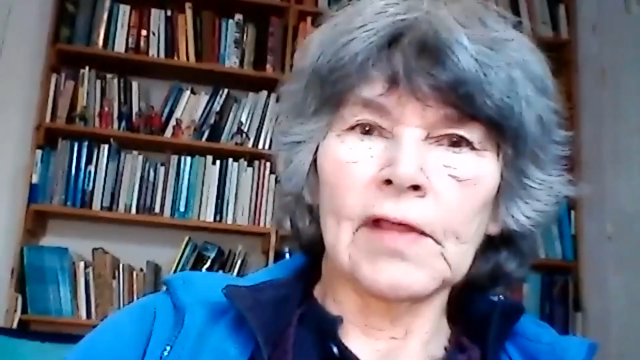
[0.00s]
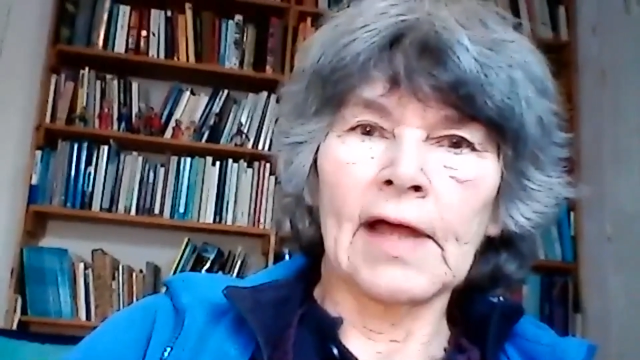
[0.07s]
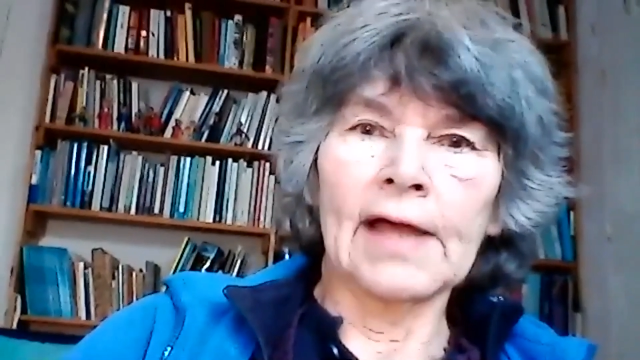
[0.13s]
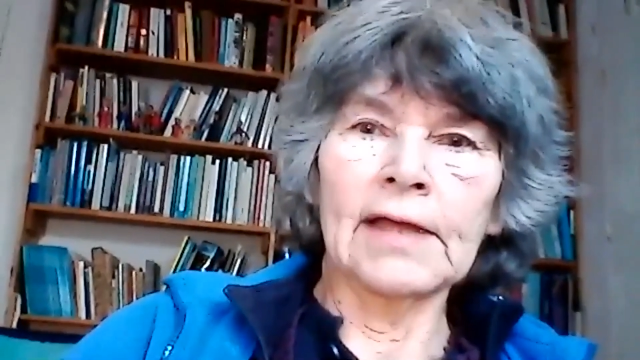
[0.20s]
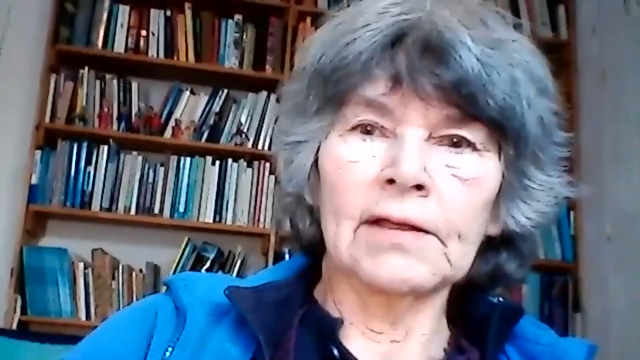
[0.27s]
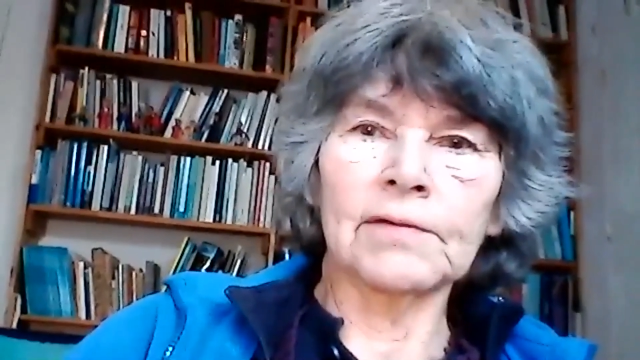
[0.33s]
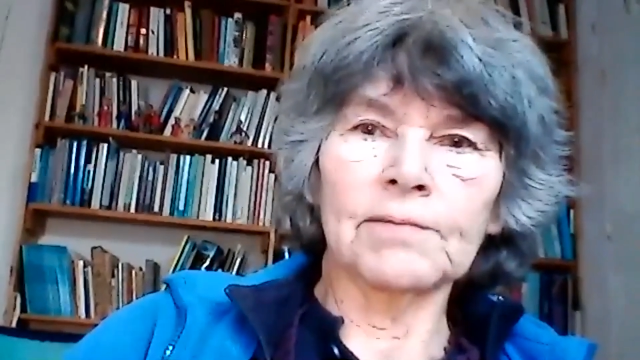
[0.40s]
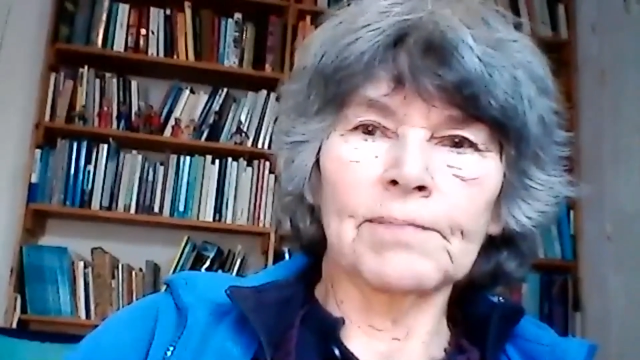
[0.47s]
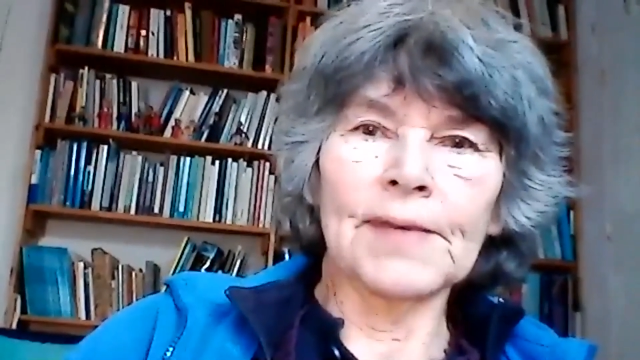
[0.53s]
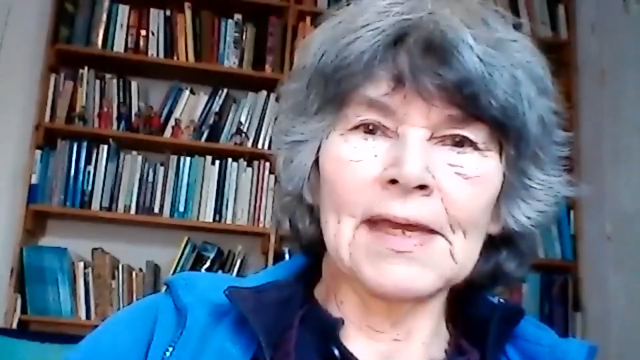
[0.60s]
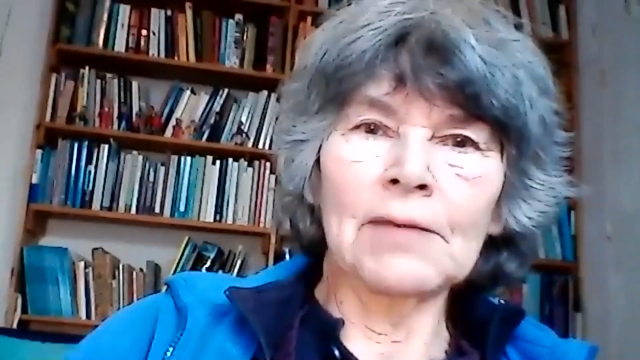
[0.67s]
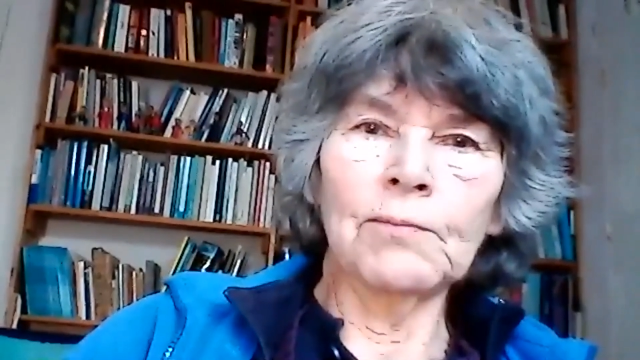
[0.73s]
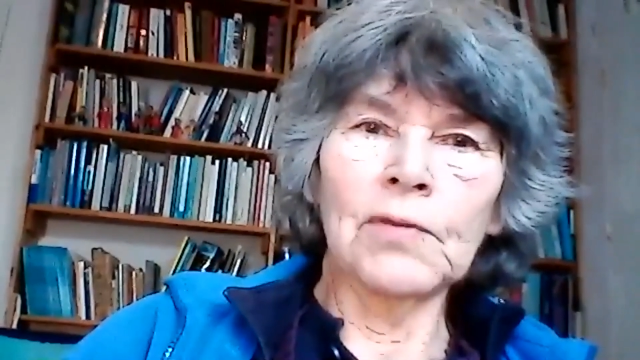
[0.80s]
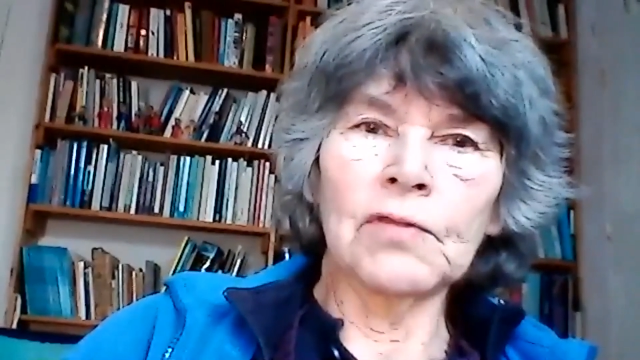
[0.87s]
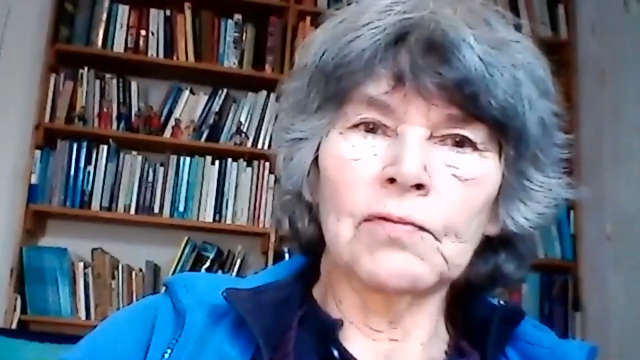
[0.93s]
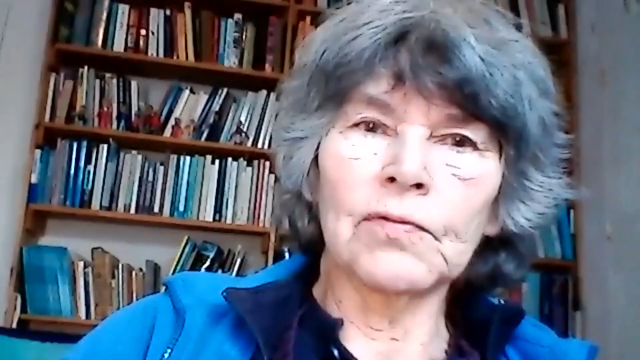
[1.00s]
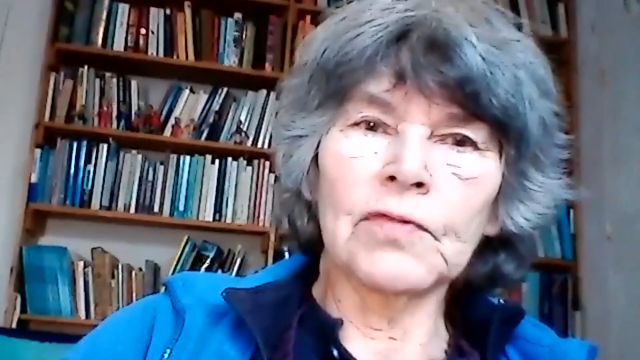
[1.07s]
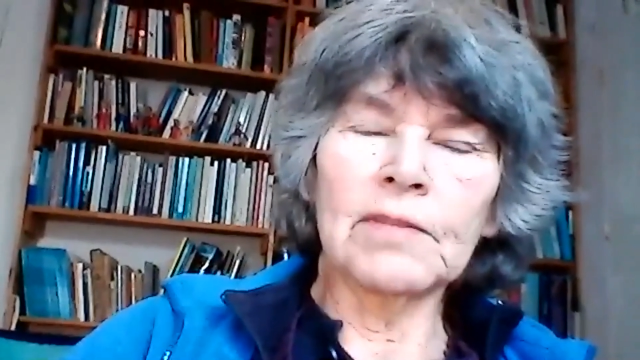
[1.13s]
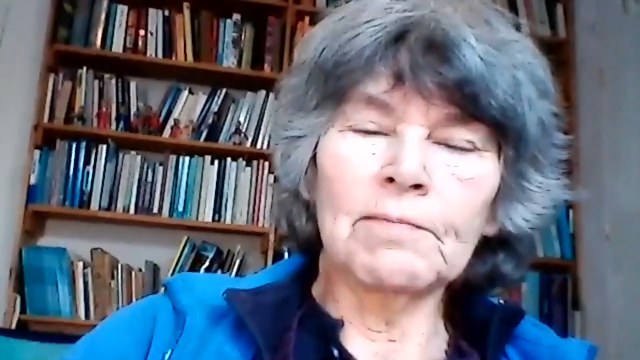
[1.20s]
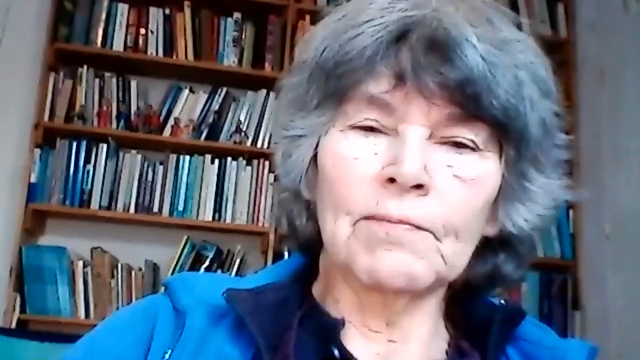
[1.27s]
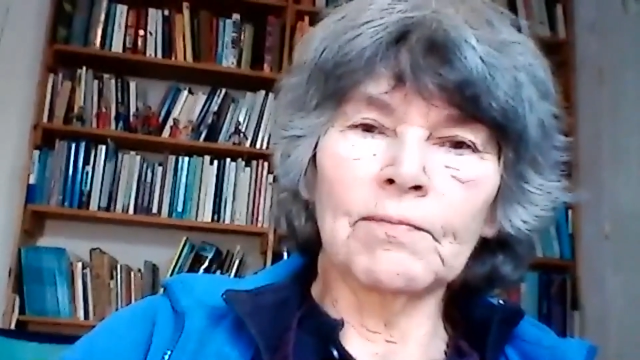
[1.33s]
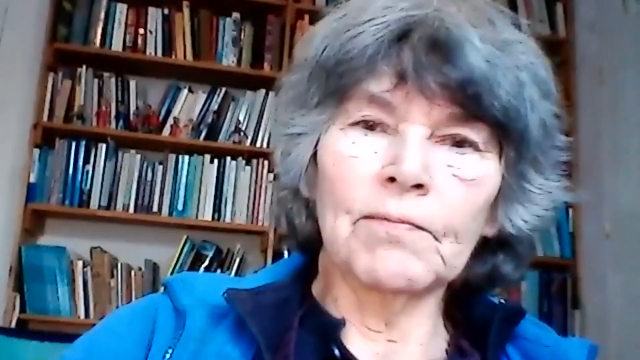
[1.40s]
I begin with
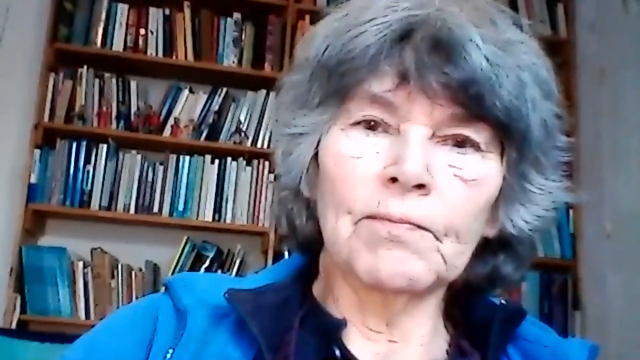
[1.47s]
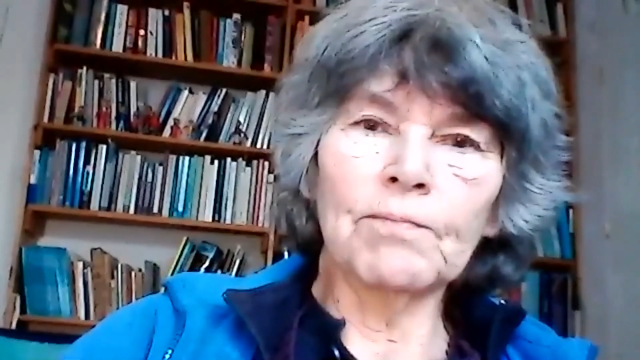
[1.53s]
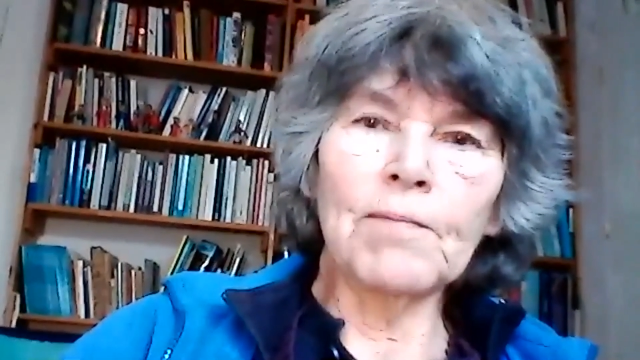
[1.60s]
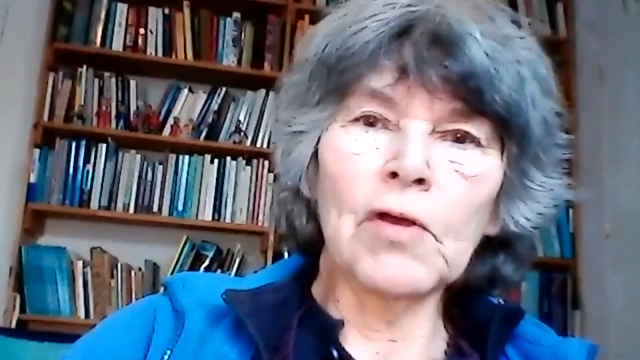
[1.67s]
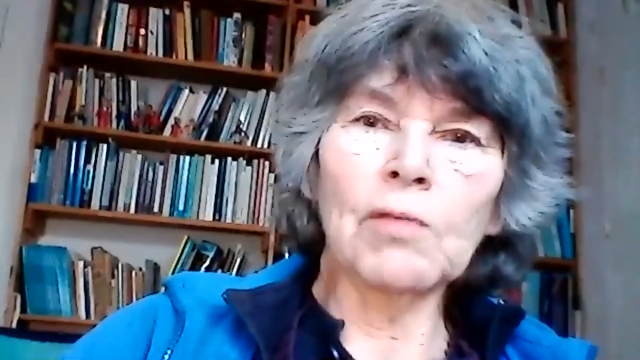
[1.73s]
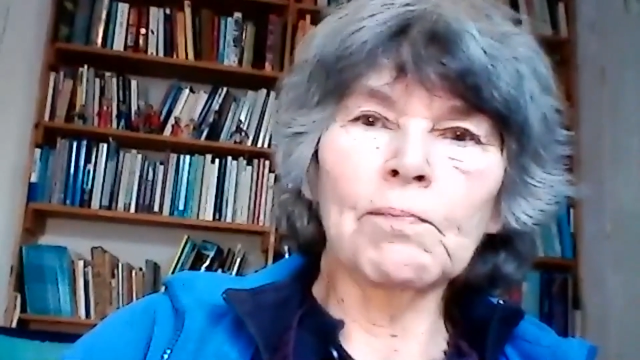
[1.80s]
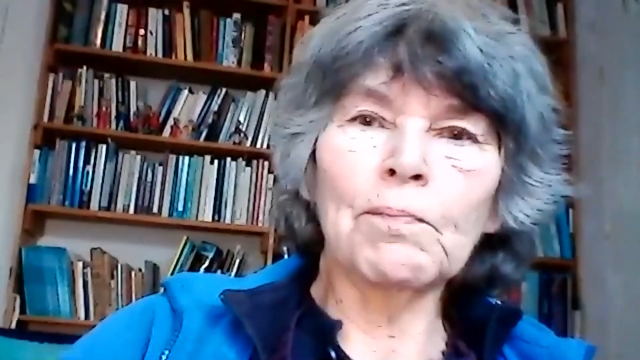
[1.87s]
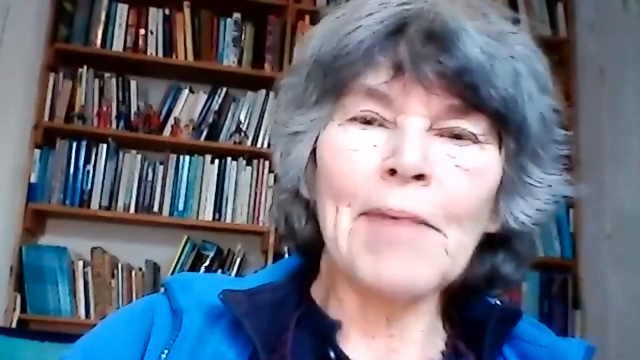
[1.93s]
the most